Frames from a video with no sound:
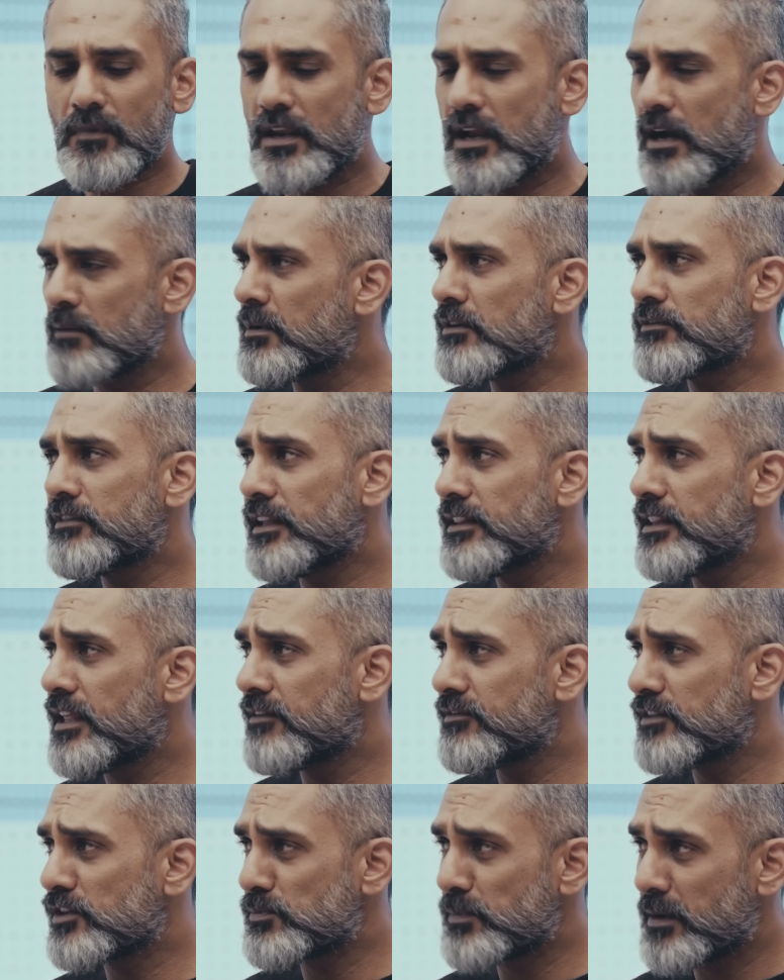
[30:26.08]
Above that, they
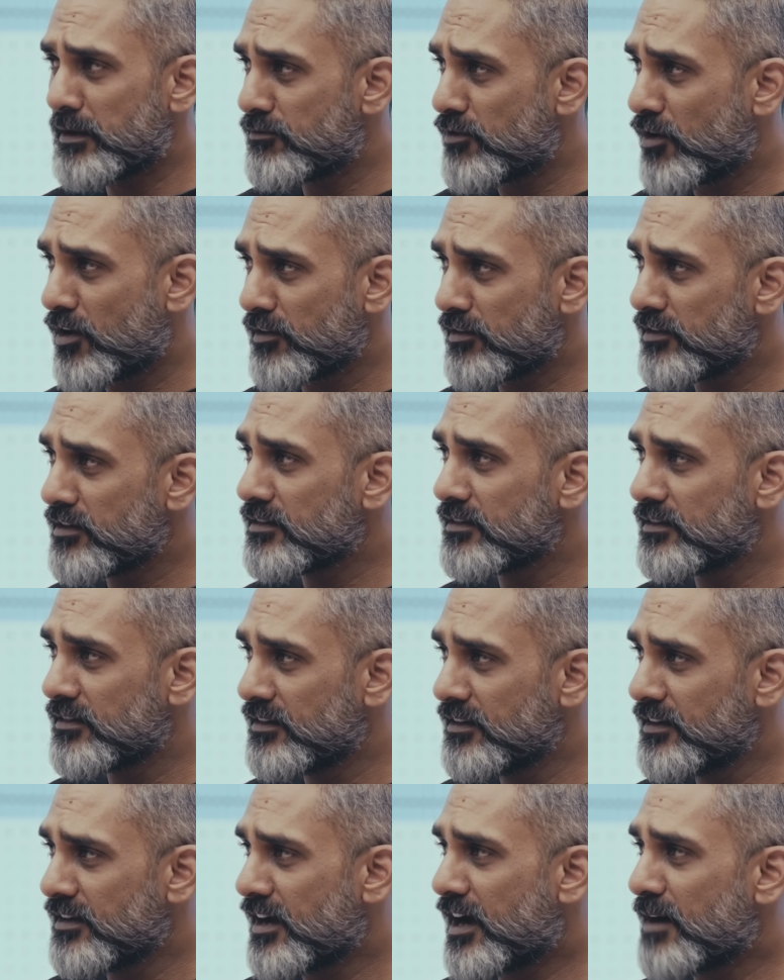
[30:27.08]
have the Speed 400.
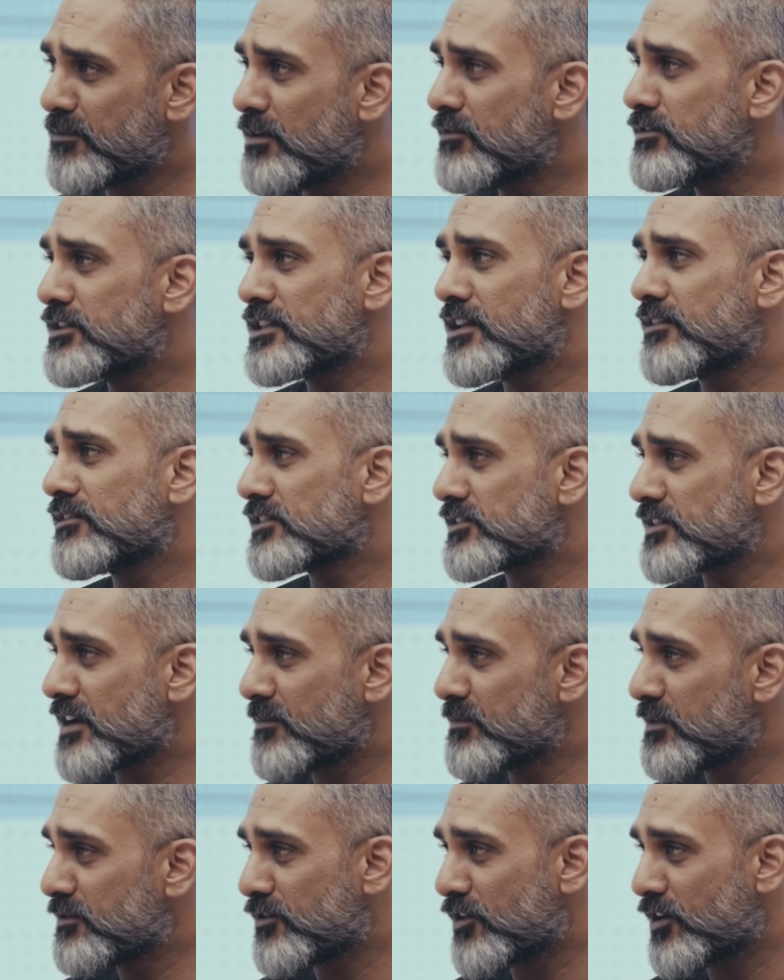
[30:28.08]
Above which they have the
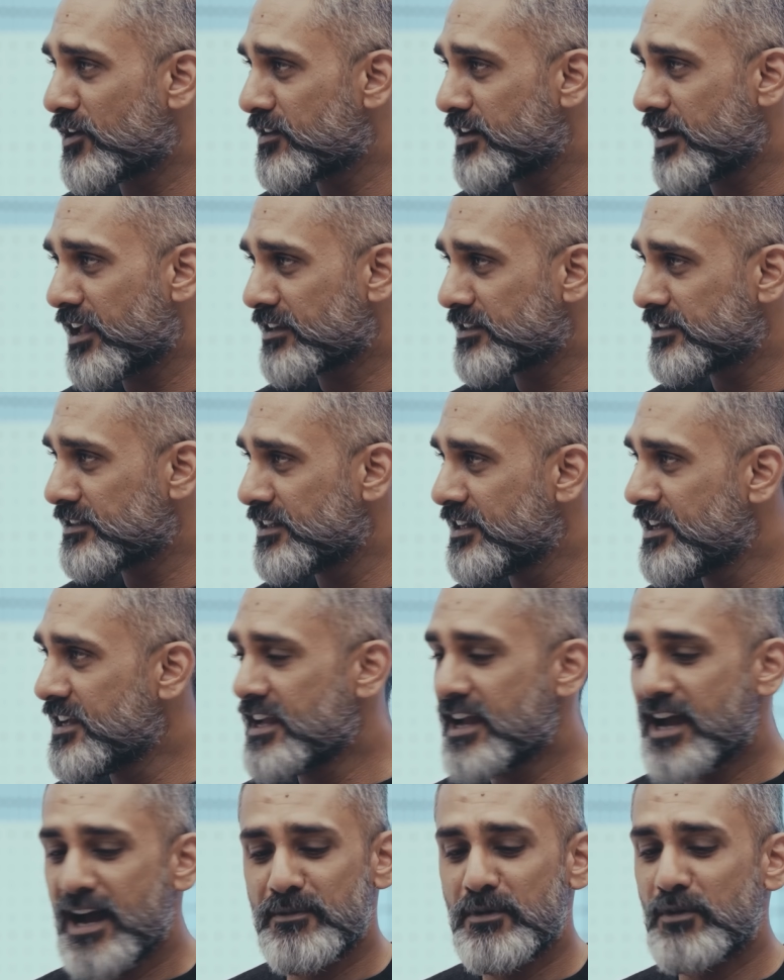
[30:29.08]
Scrambler 400X.
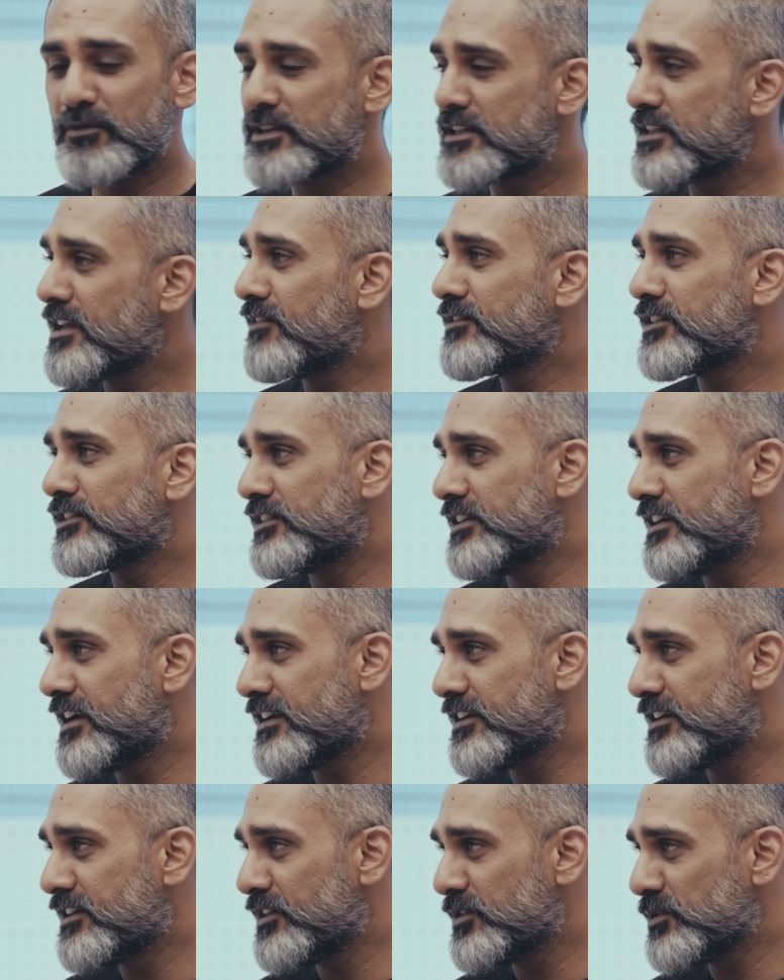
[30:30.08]
Above which they have the
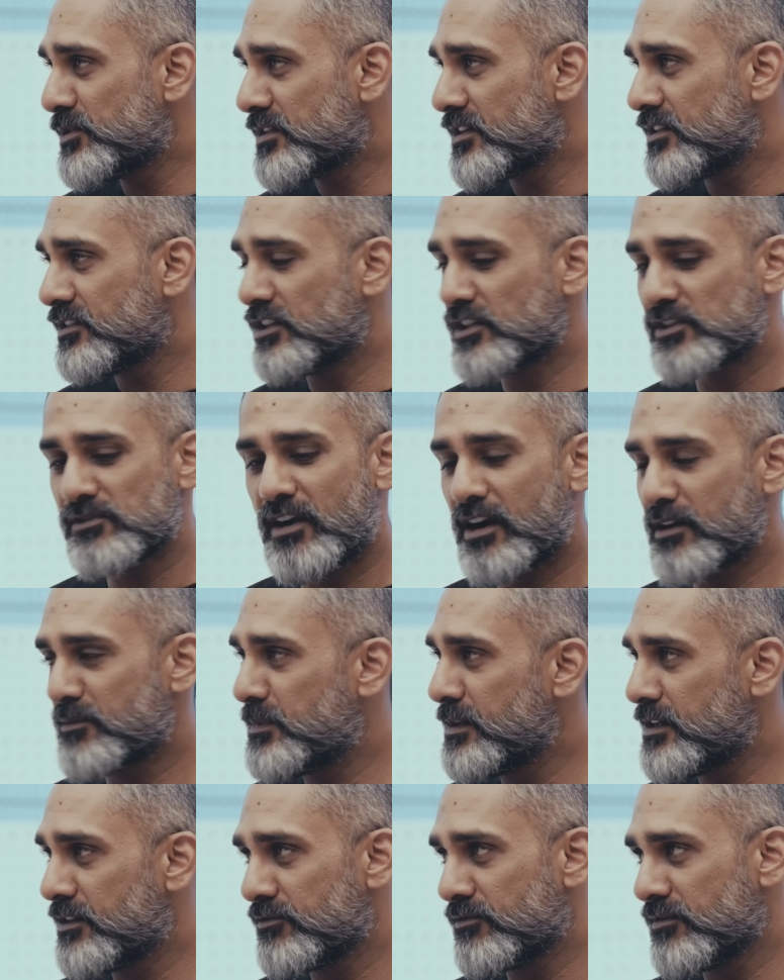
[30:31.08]
390 Duke, the
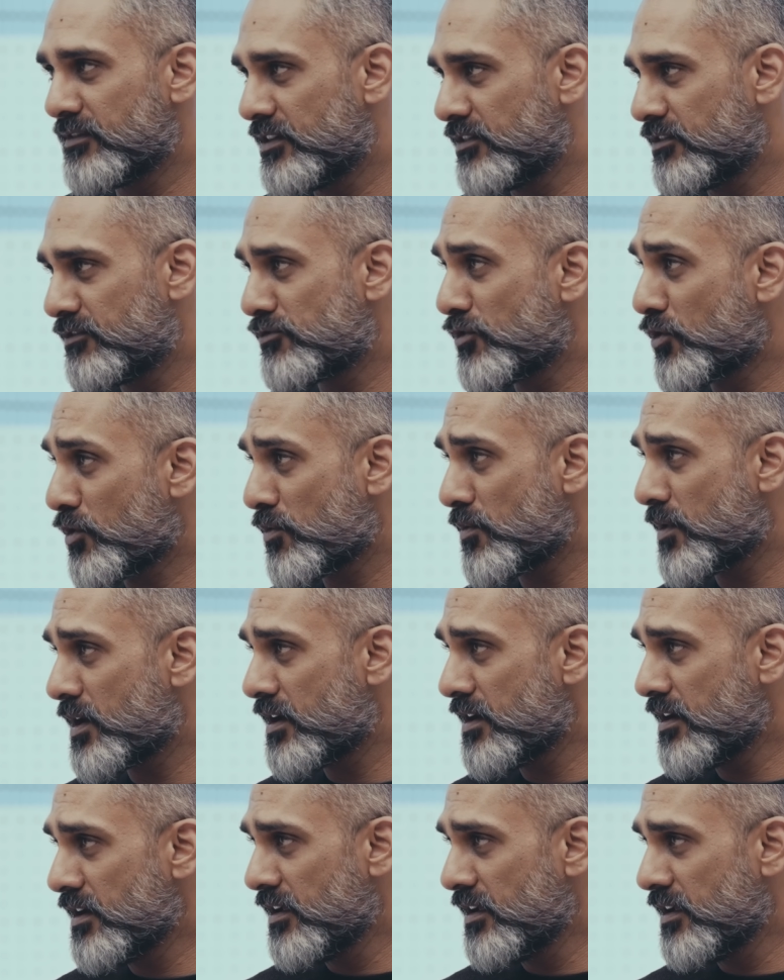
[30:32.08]
Swartpillen 401.